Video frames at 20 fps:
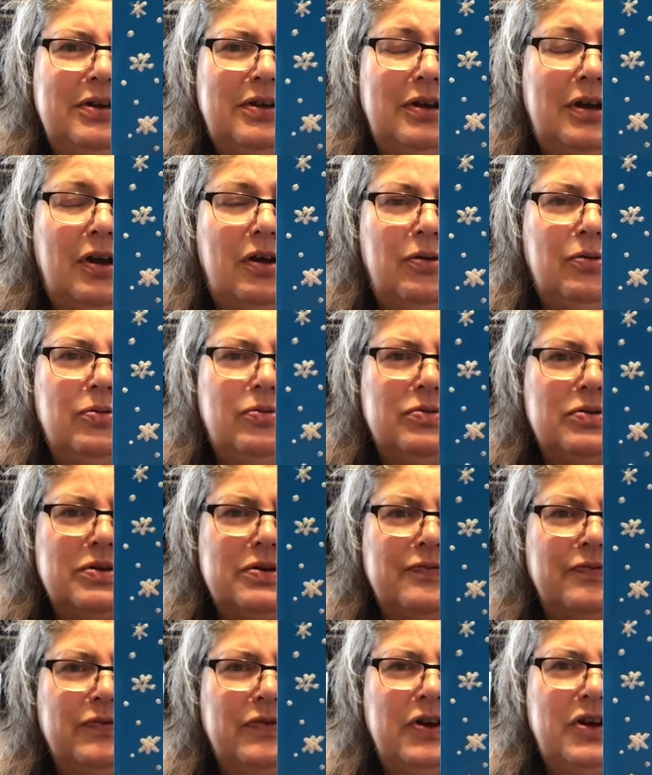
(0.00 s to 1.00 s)
holes
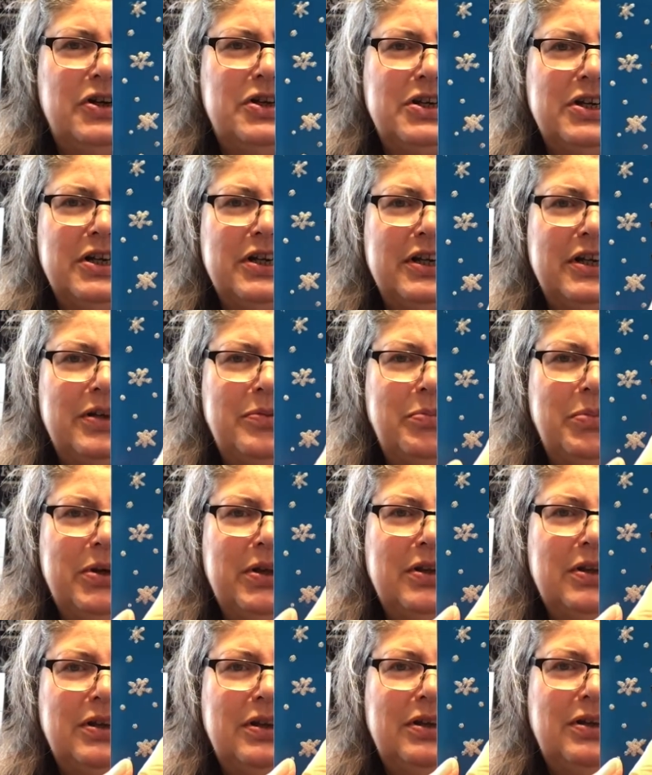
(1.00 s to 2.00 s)
vertically, but
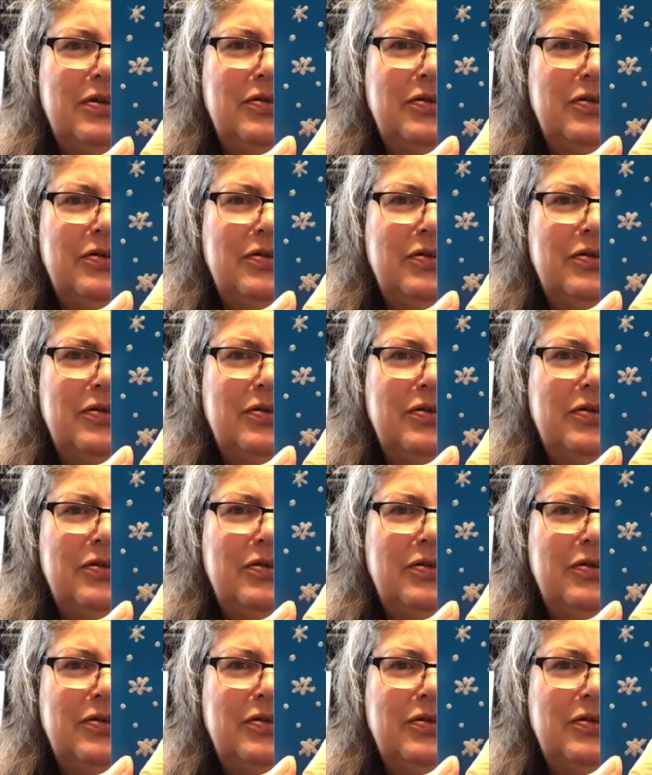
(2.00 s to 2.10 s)
you